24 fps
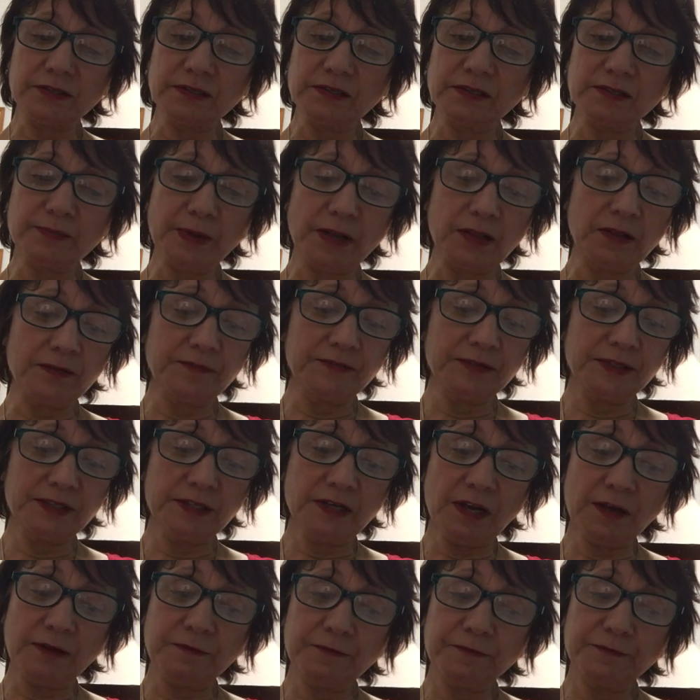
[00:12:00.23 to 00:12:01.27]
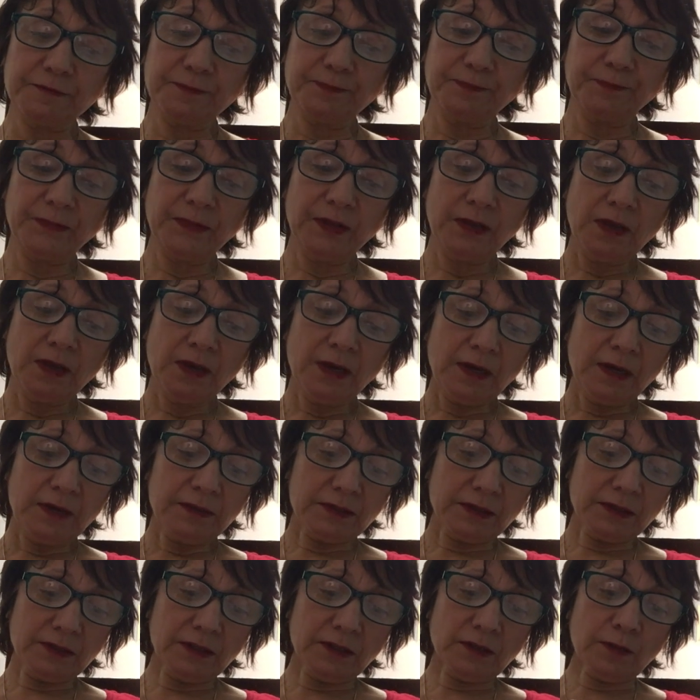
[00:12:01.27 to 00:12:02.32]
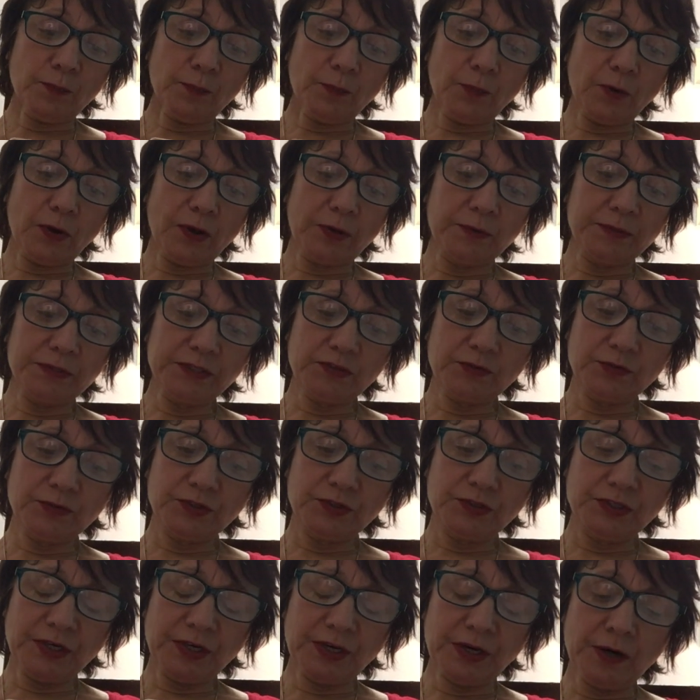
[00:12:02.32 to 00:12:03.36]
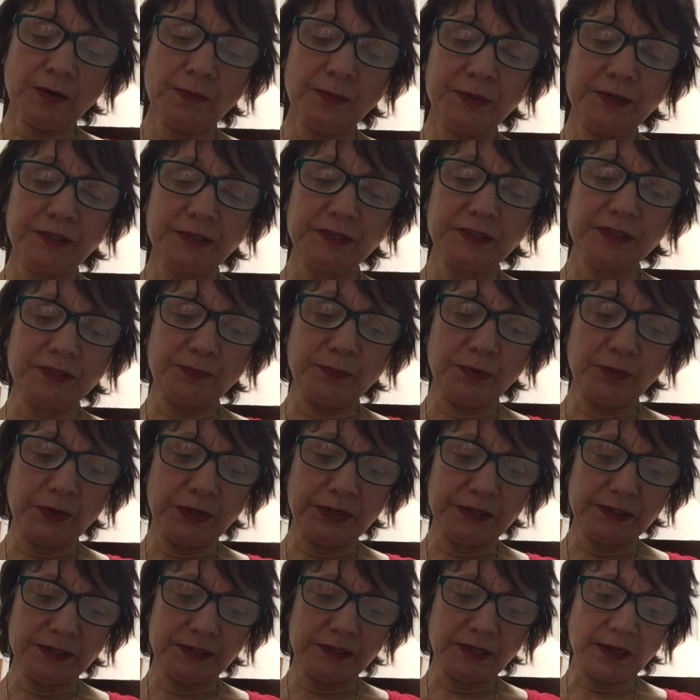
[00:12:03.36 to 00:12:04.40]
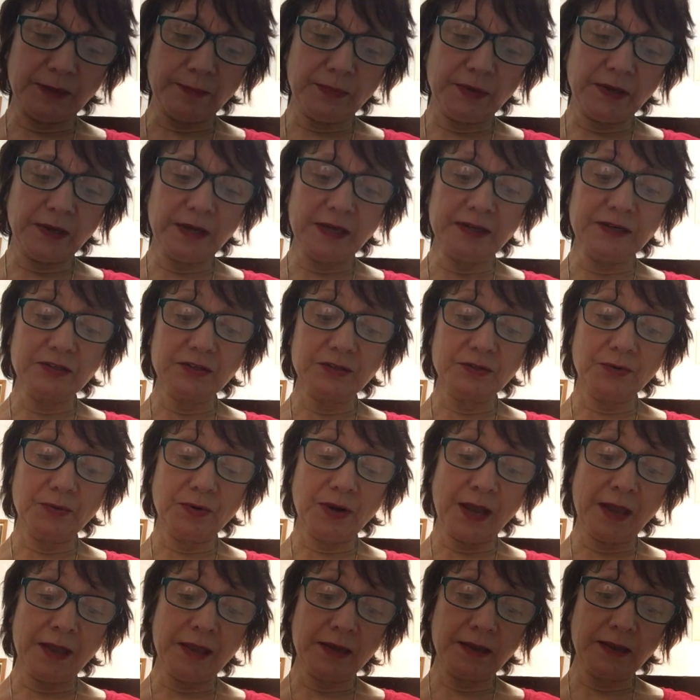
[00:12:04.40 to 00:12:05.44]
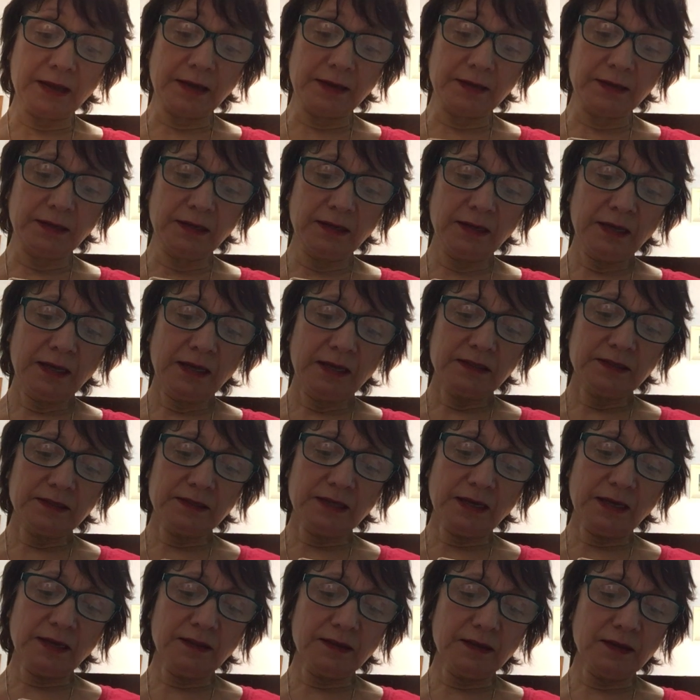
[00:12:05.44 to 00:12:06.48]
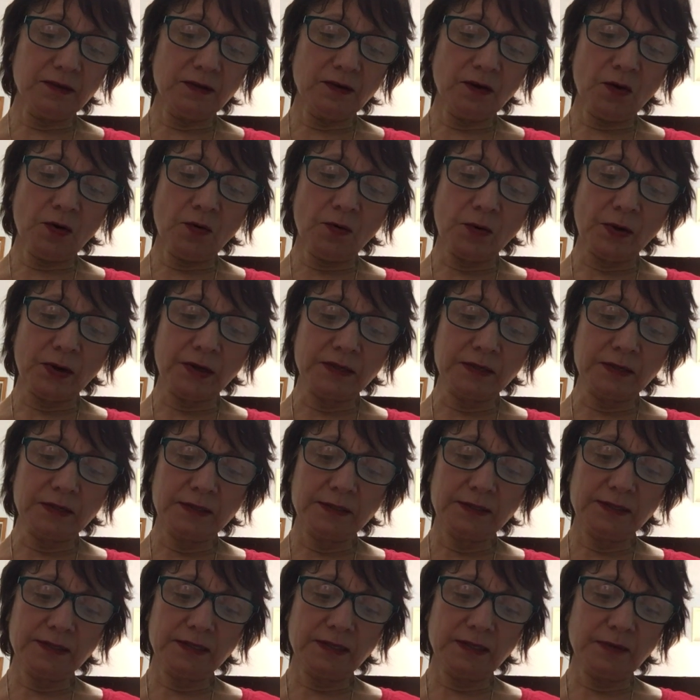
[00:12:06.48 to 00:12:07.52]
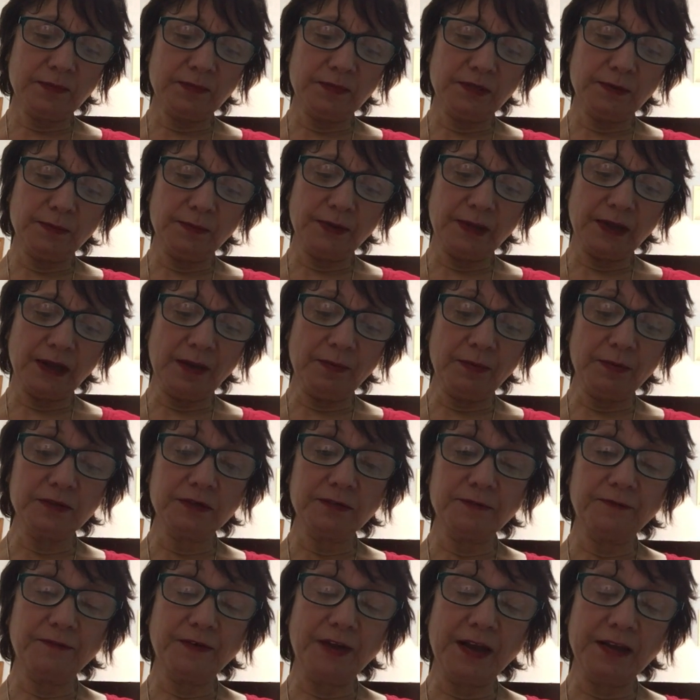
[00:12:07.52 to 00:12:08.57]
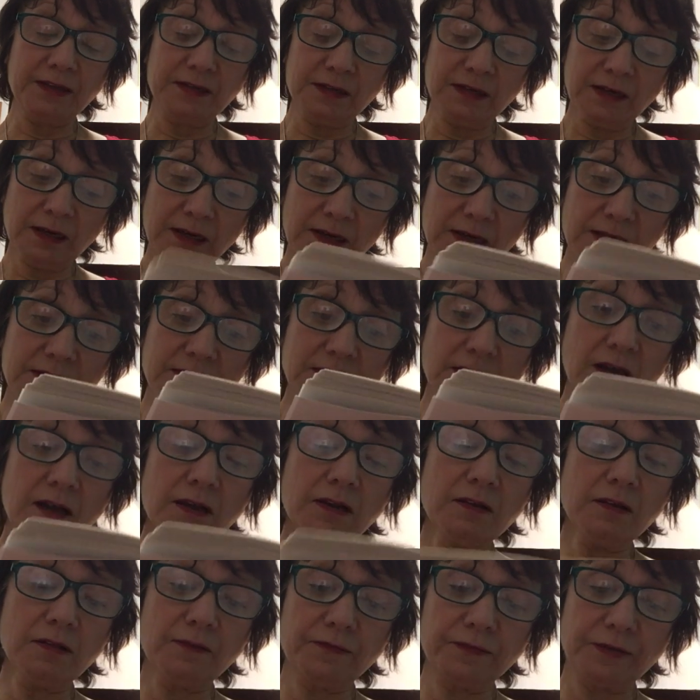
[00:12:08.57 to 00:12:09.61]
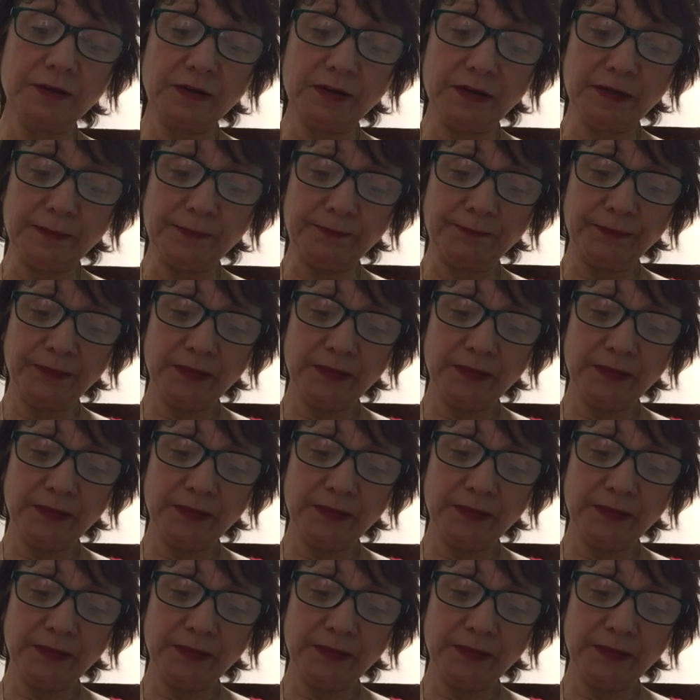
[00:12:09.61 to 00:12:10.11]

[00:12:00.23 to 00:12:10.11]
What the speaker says: the smell of snuff. The little boy was terribly disappointed and began to cry again, saying that no one seemed to be able to find his uncle for him.